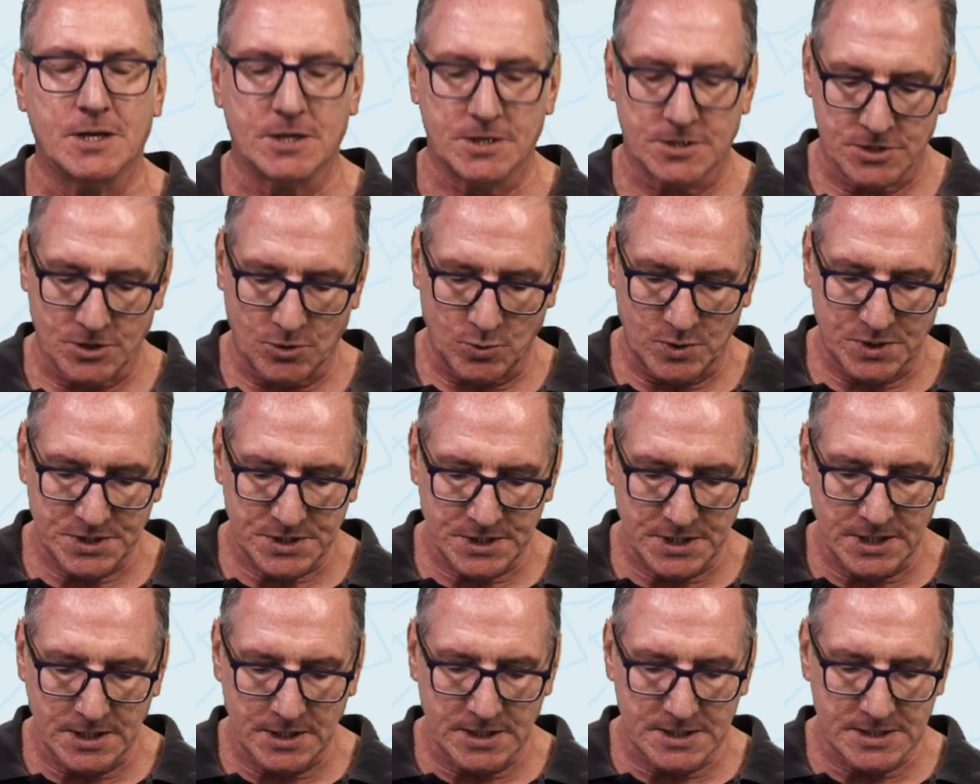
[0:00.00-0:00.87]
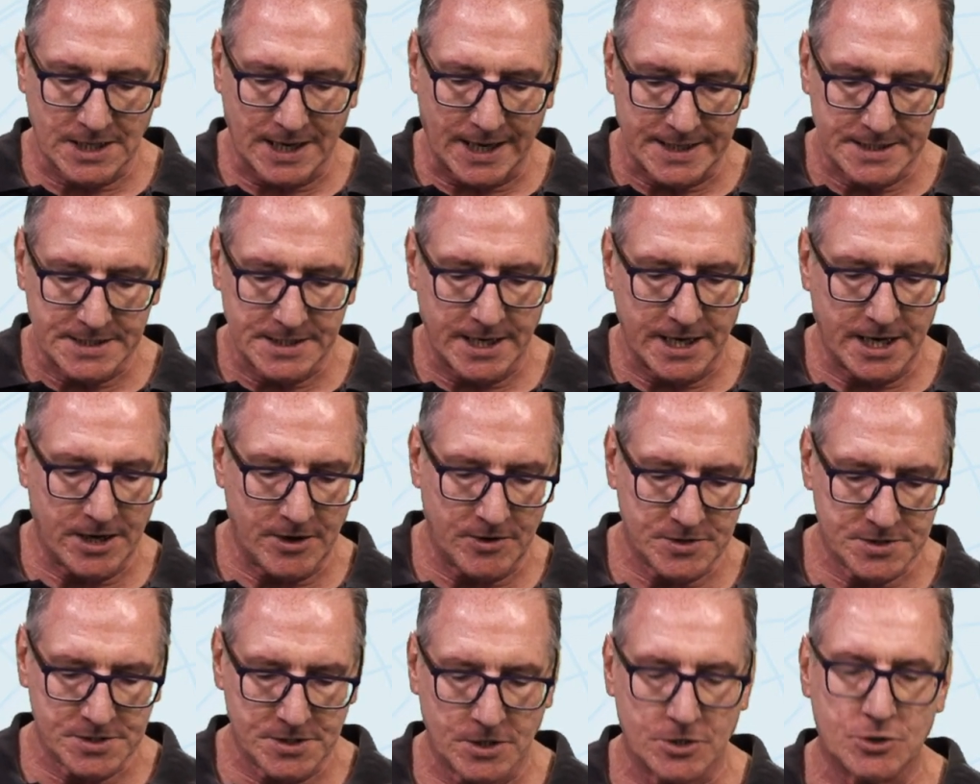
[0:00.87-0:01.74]
So we see these lighter
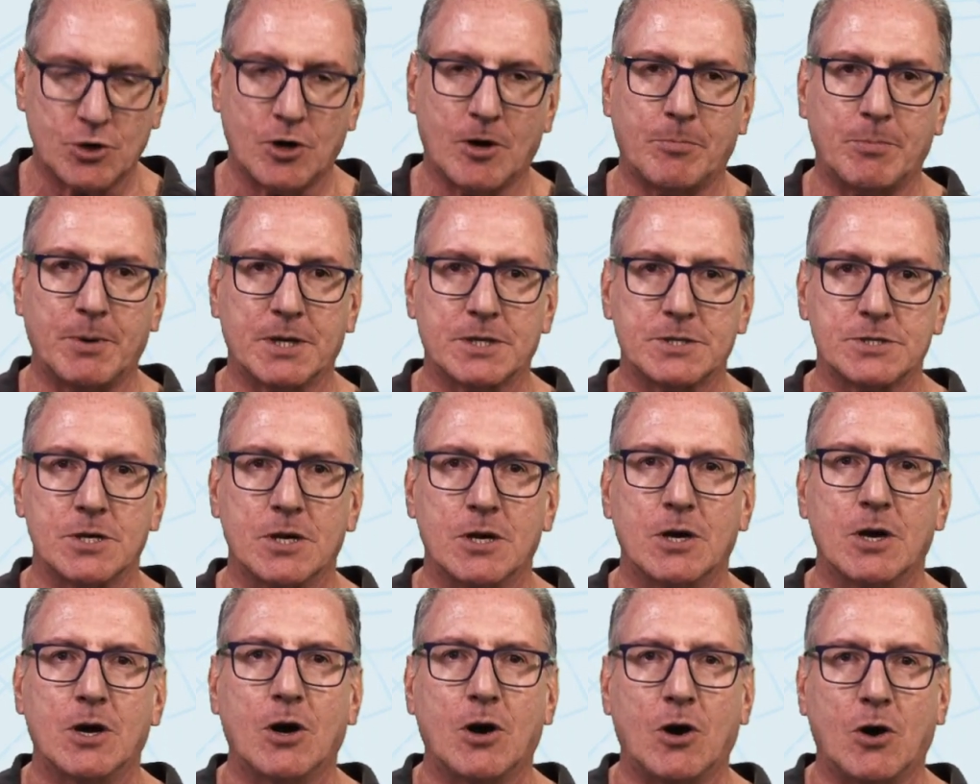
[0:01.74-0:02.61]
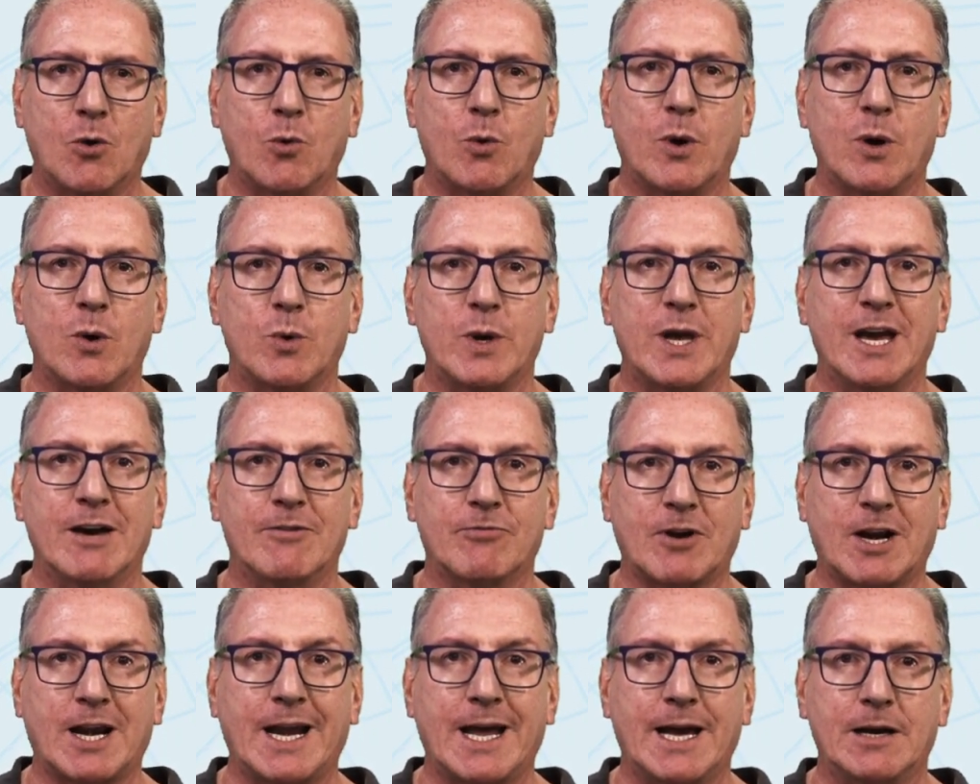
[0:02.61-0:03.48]
areas in the tropics or where we have
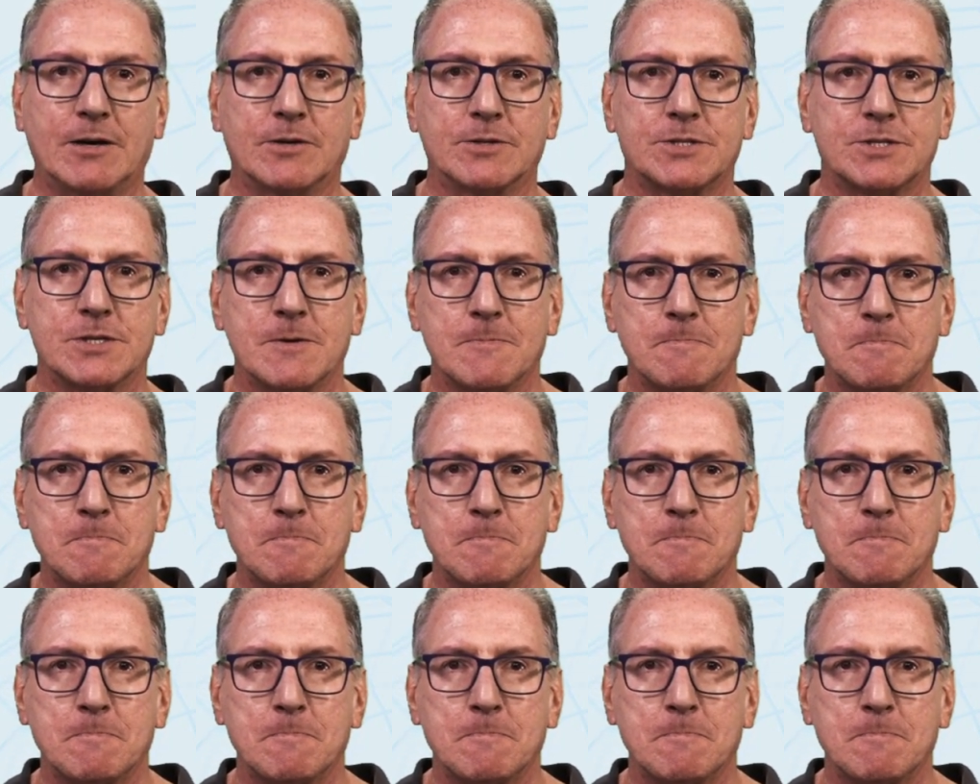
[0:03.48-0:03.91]
clouds